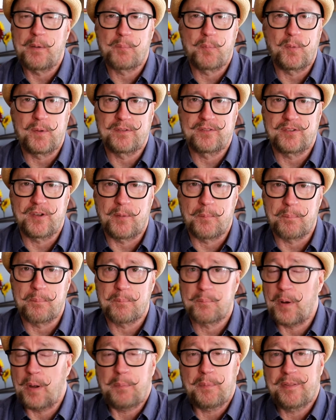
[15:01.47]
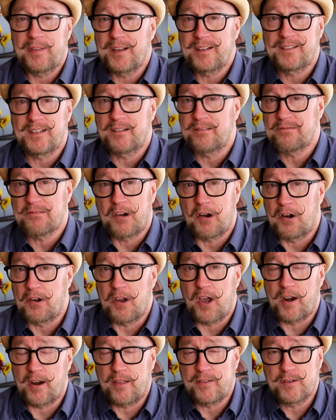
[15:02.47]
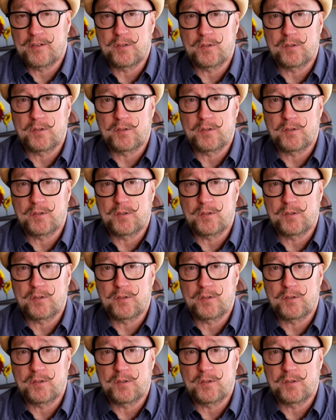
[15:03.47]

up with some probably things that are not on the